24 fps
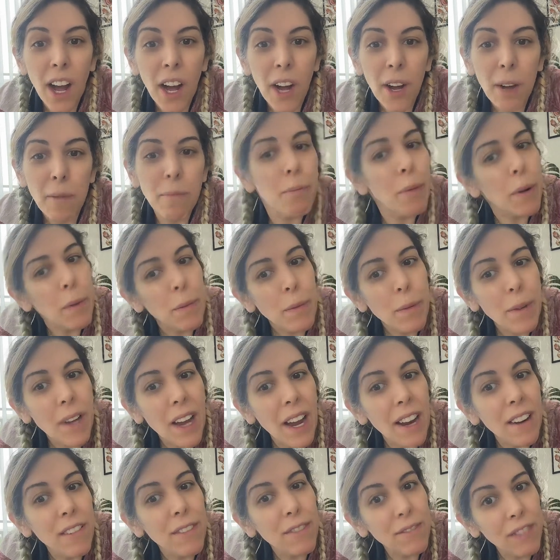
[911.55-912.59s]
Um, but it
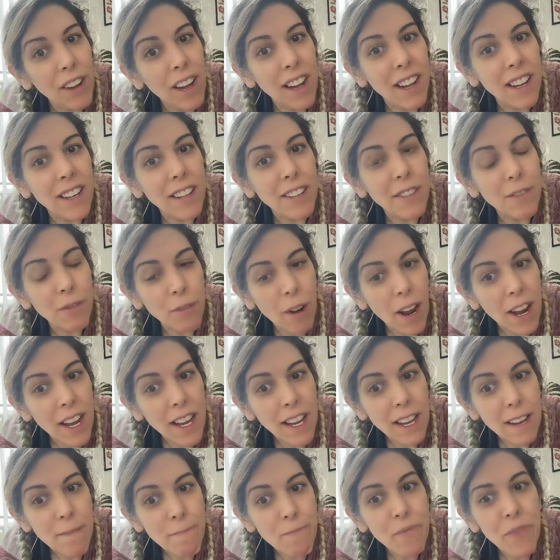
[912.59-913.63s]
would be kind of fun,
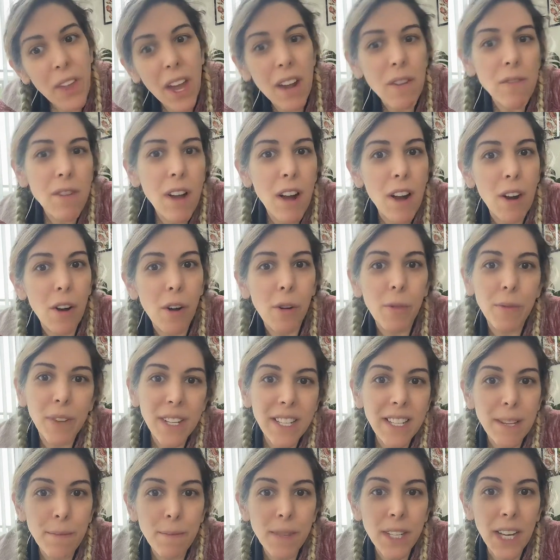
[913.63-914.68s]
right? I don't
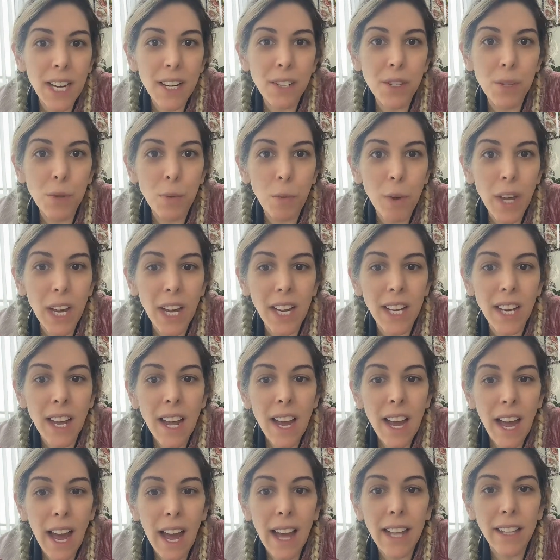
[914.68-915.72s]
know. It seems kind of
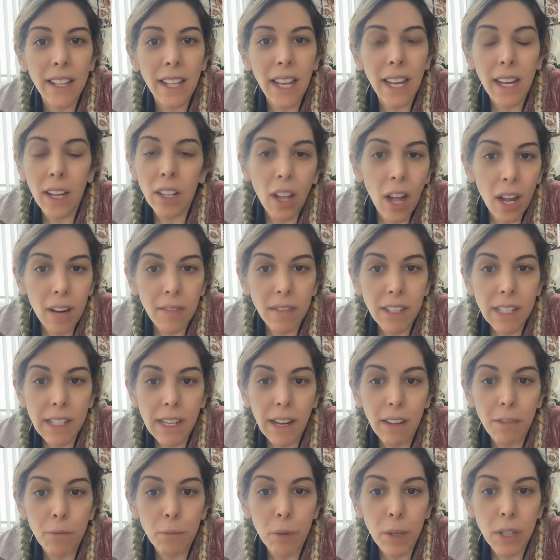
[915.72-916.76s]
sweet. And like a lot
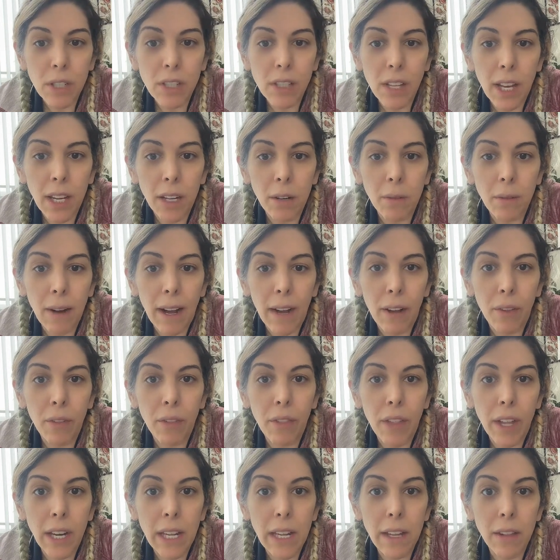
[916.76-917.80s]
of us have books lying
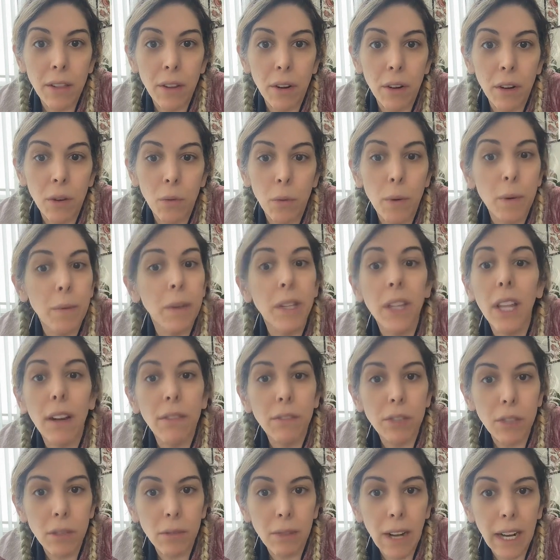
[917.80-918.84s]
around that either we
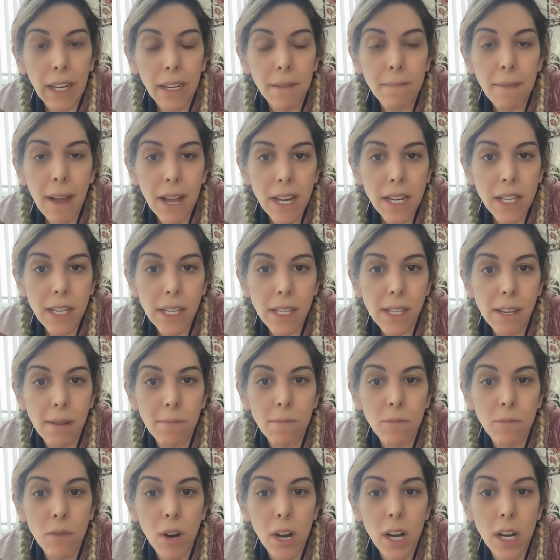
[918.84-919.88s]
would love to recommend
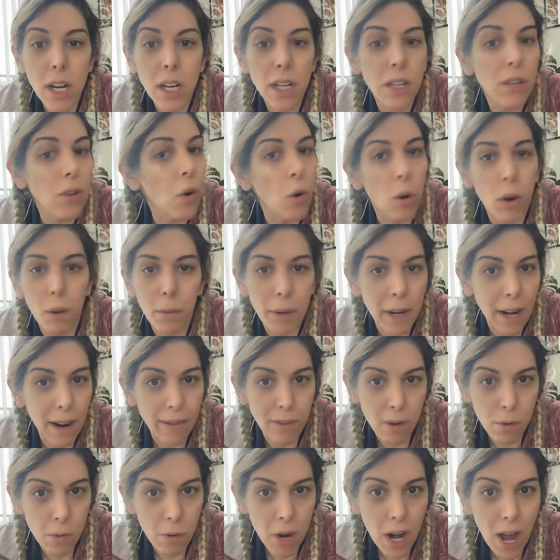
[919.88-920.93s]
to someone or
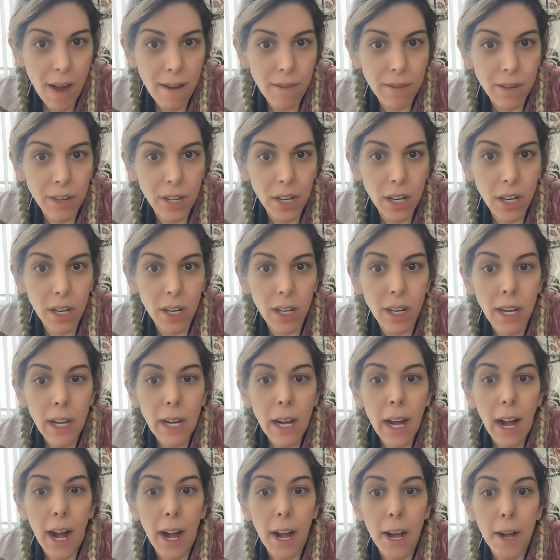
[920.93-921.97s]
whatever,
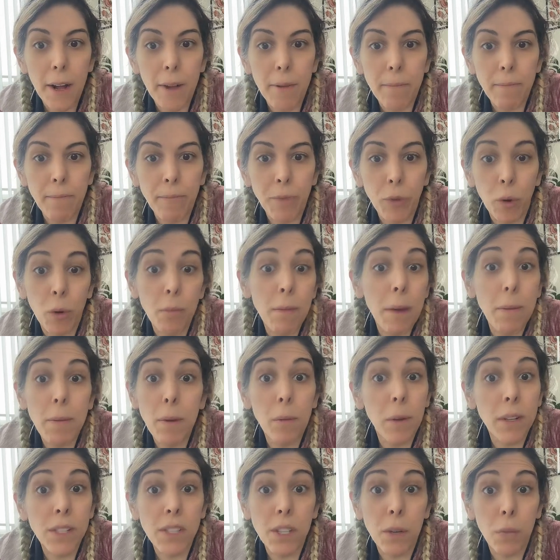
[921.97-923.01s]
whatever. Um, or
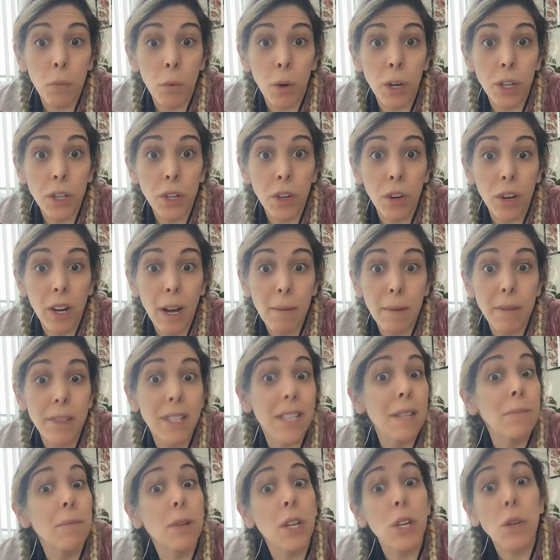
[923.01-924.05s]
maybe ones that weren't your
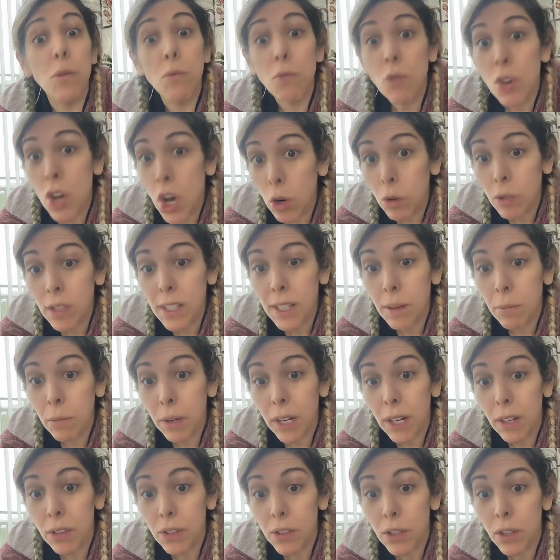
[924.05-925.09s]
cup of tea, but you know
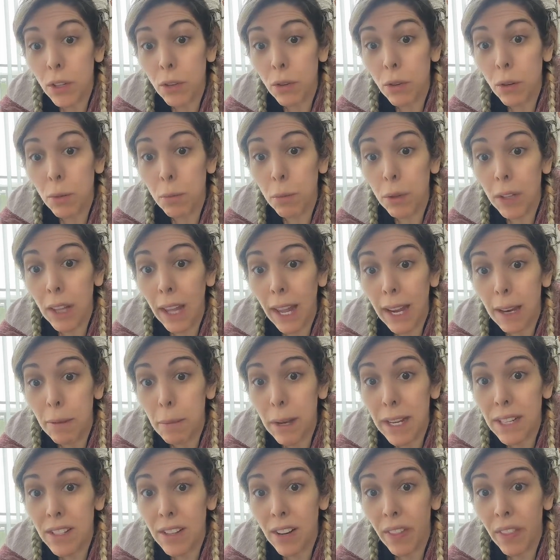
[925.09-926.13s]
someone else in the group would
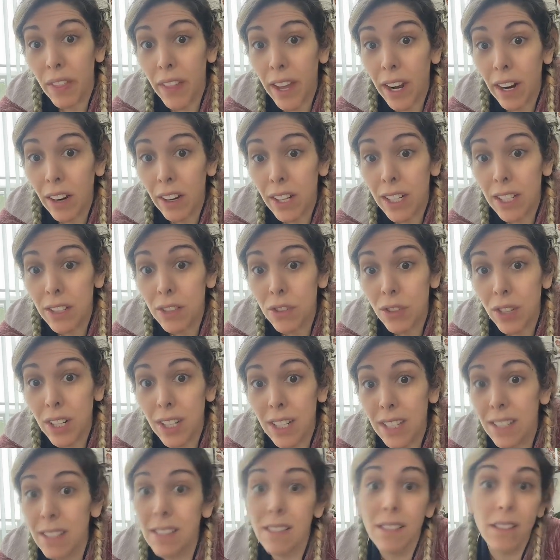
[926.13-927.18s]
like based on their
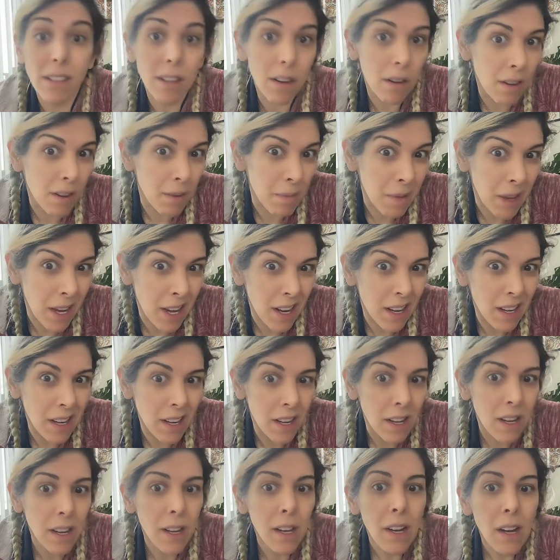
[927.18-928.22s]
interests. You know what I
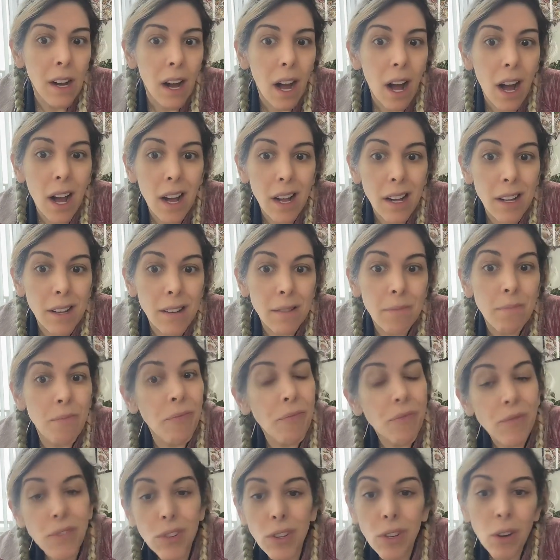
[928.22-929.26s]
mean?
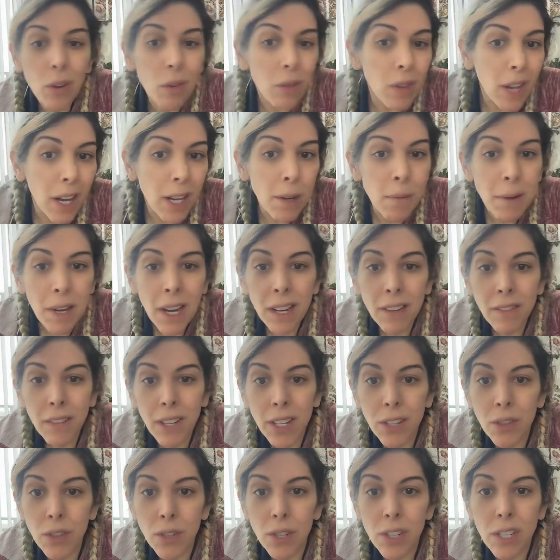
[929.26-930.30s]
Um, so that could be
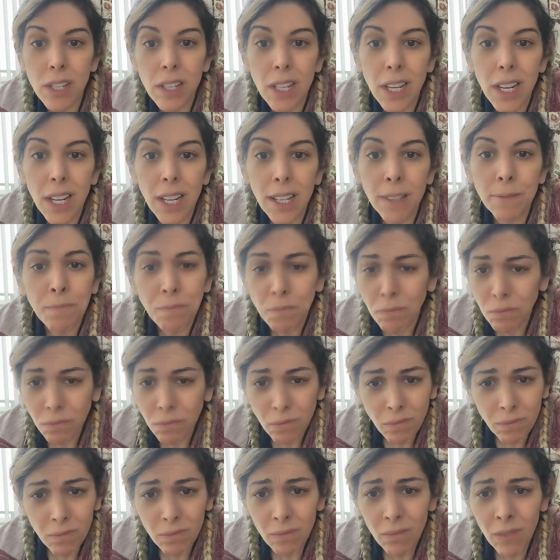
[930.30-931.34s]
kind of interesting.
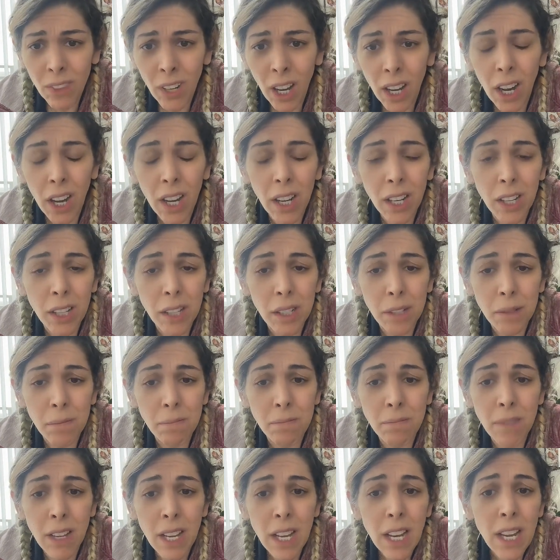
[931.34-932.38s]

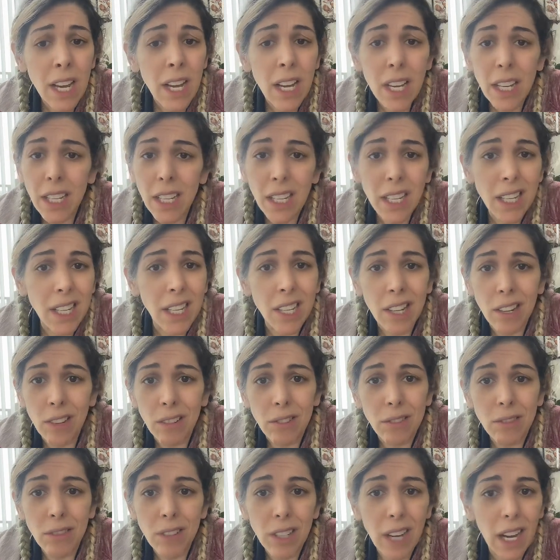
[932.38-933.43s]
Um, you
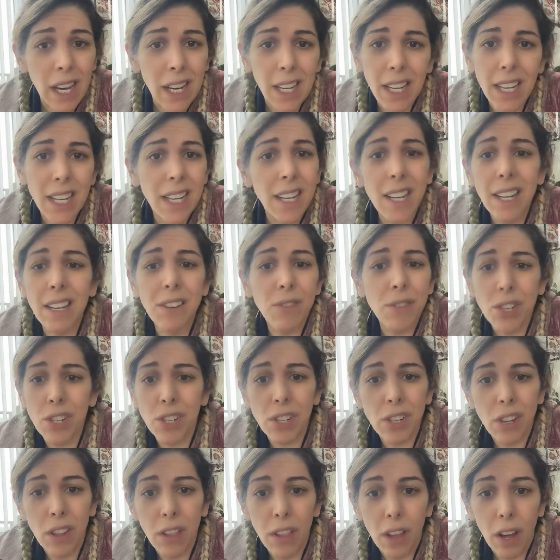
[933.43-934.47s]
know, it, it
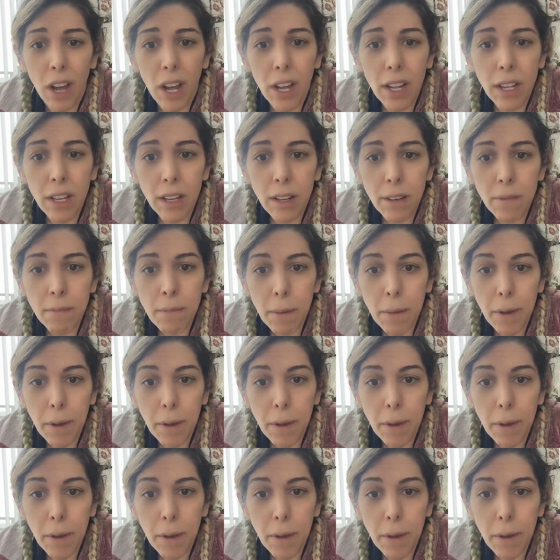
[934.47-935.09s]
was just a thought.